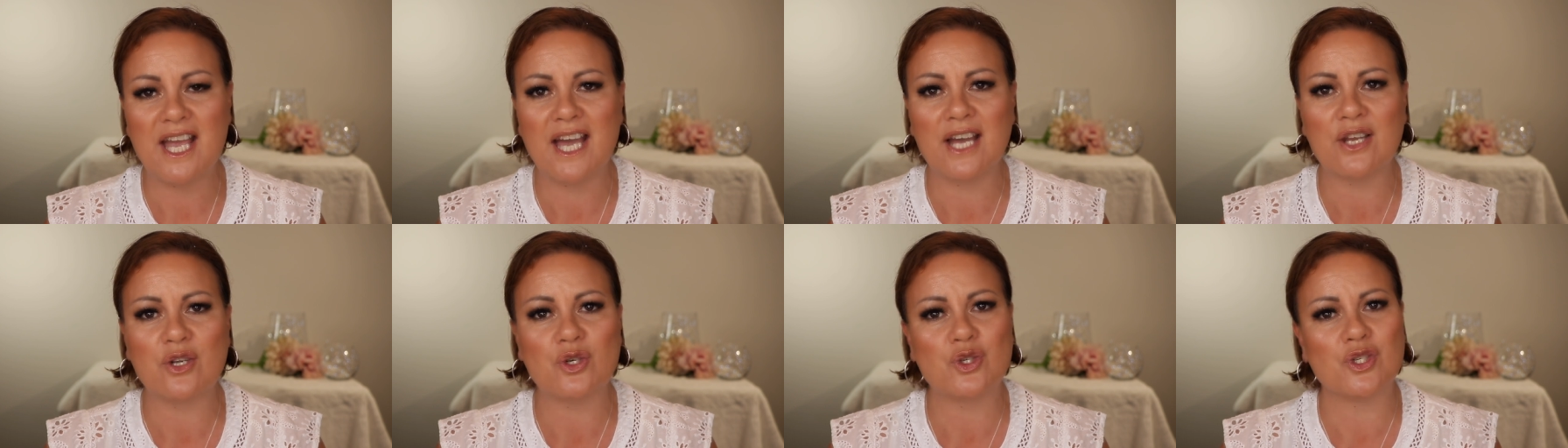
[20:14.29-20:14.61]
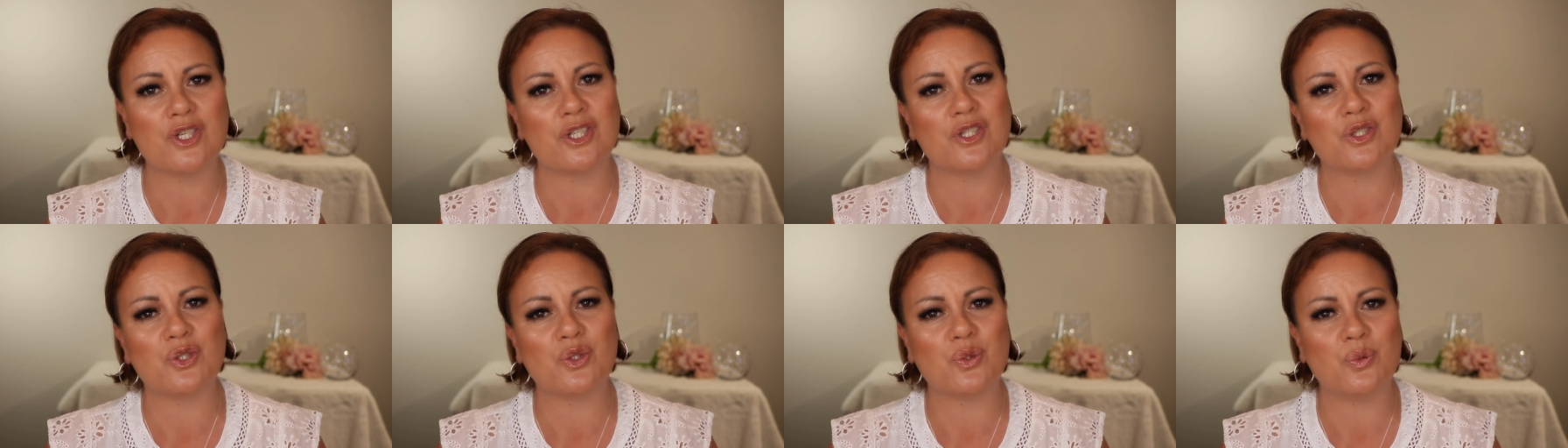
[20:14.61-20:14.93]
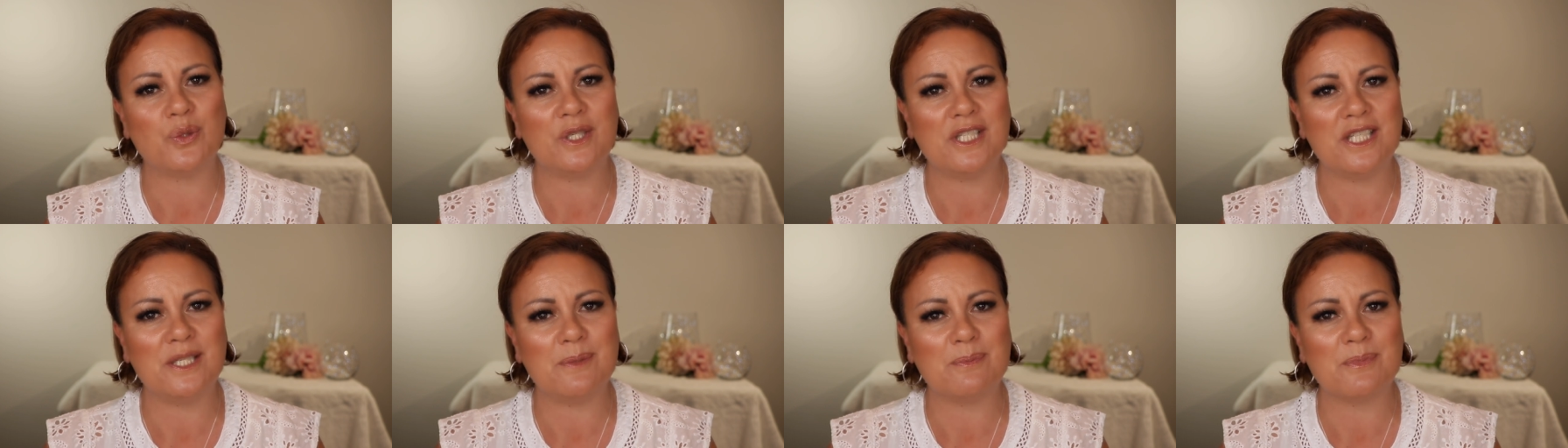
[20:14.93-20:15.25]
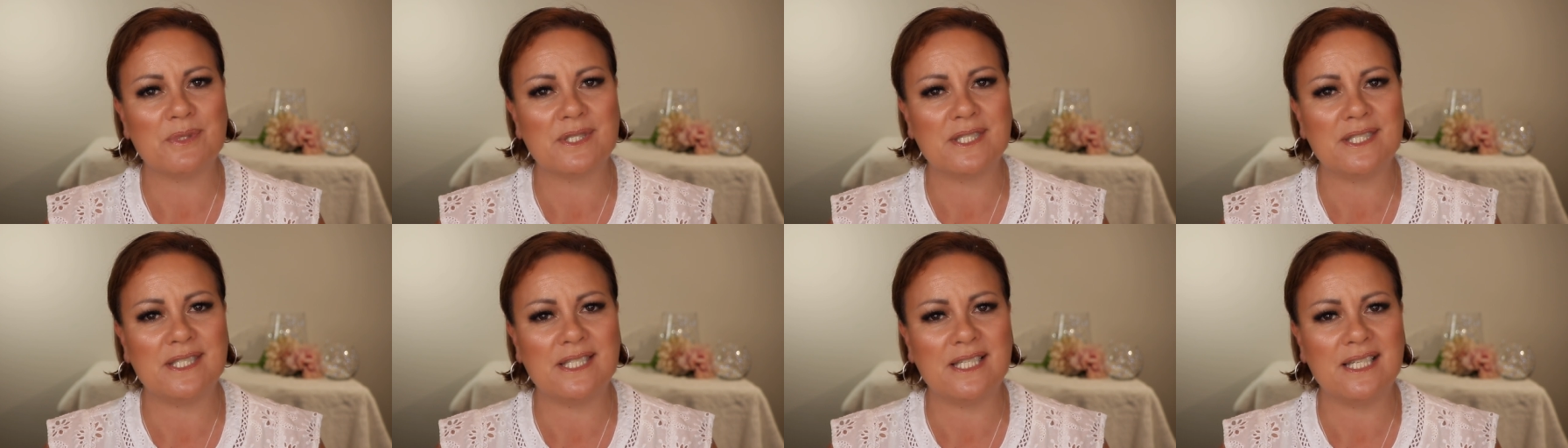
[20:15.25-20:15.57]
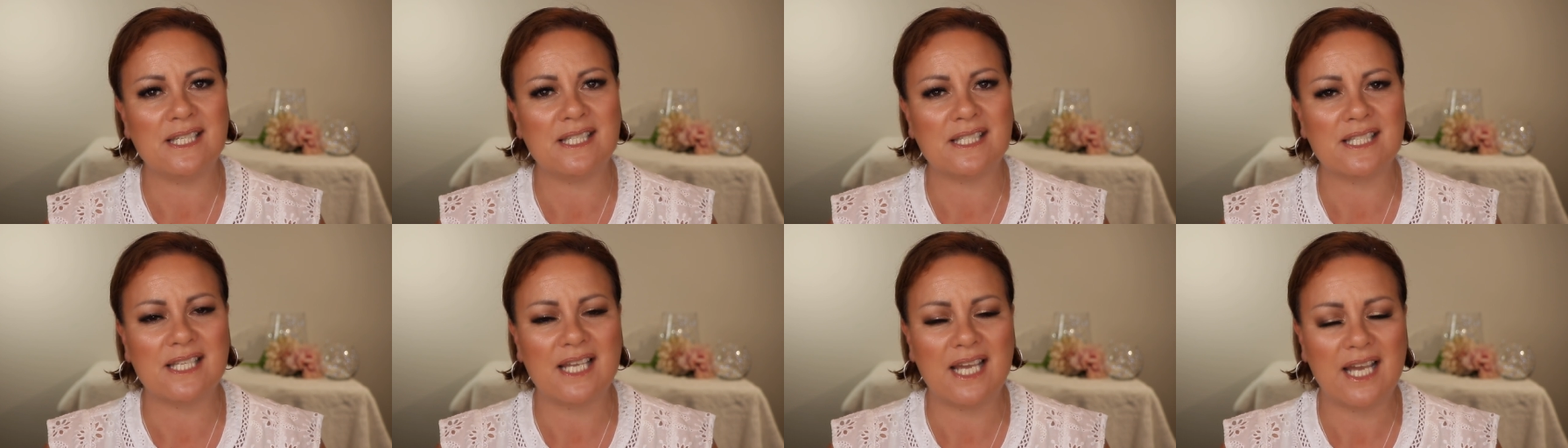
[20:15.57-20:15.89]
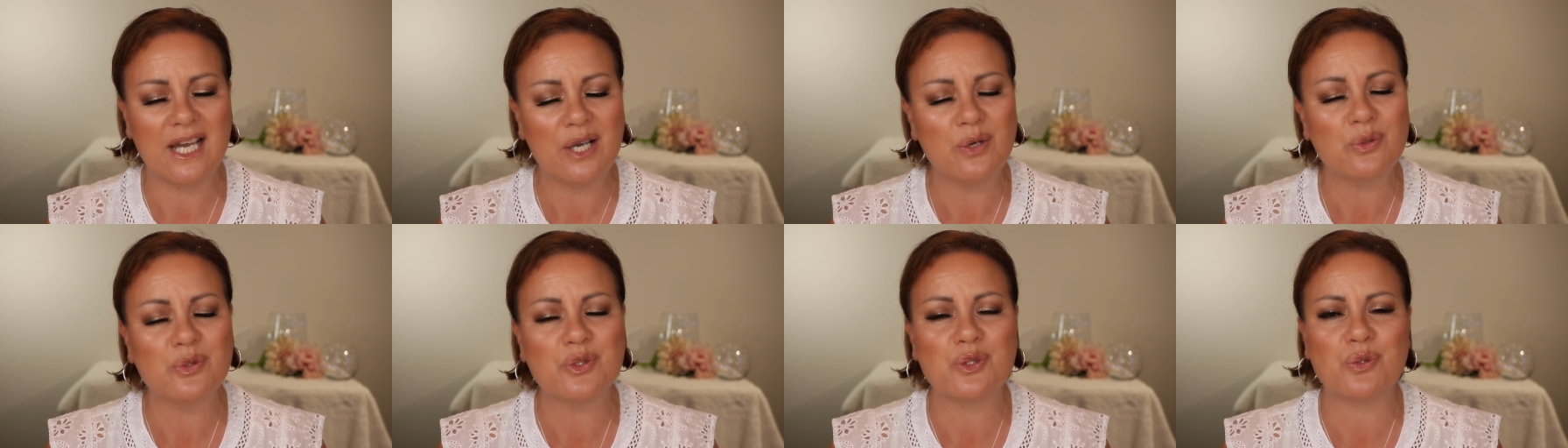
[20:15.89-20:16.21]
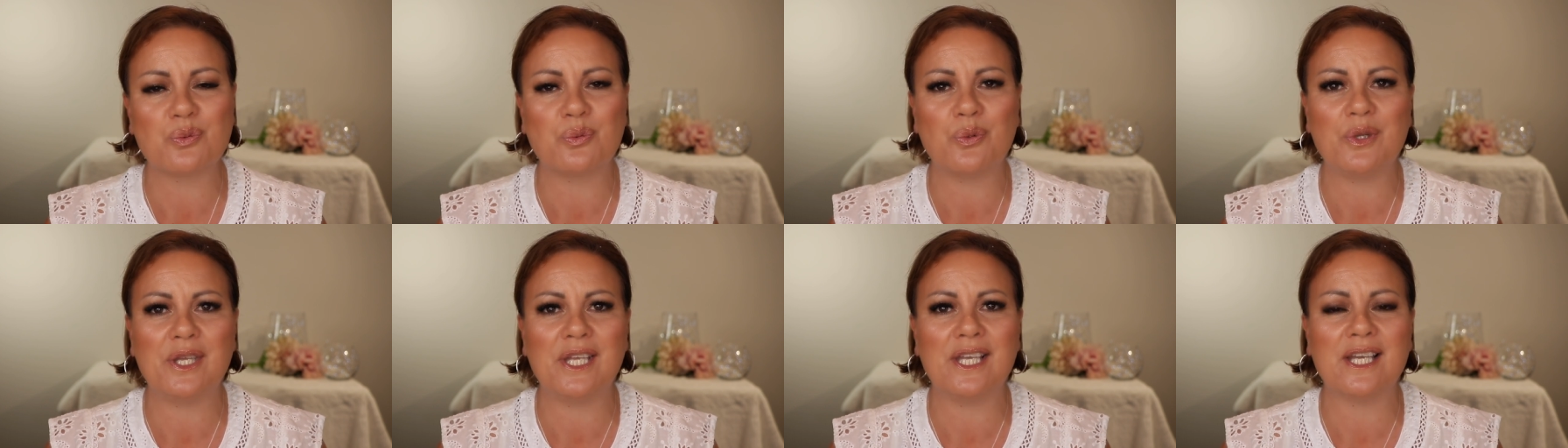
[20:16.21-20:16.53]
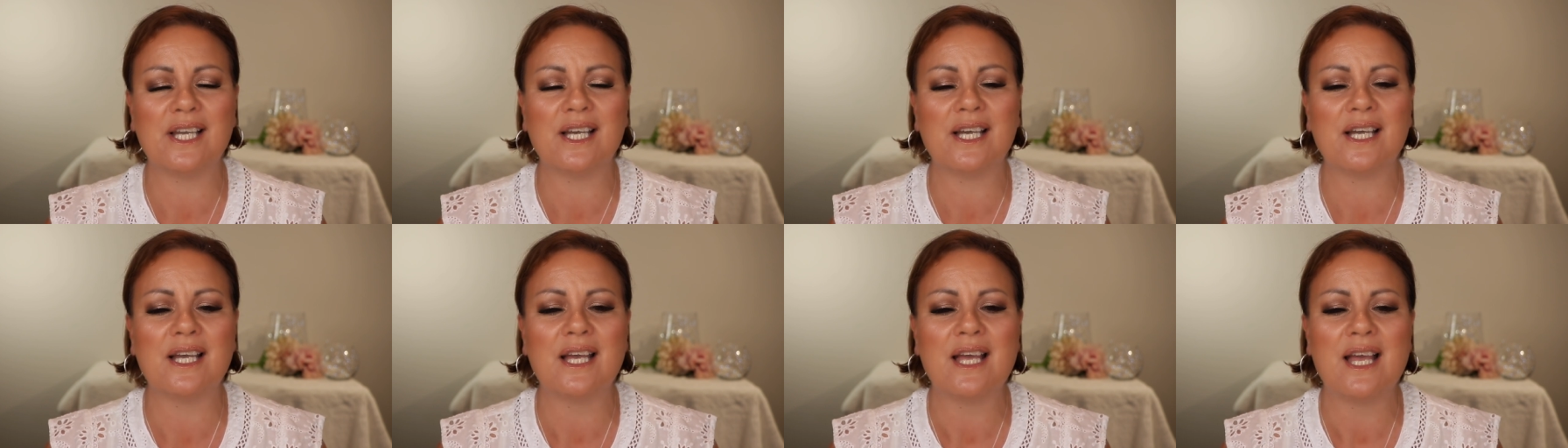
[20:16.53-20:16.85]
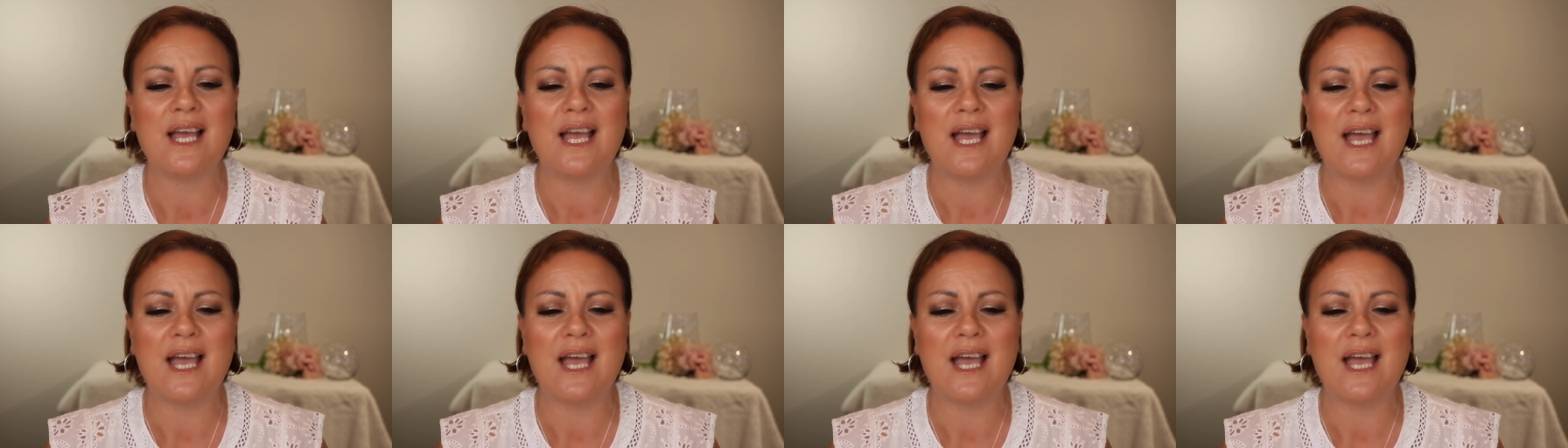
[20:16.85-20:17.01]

120% elsewhere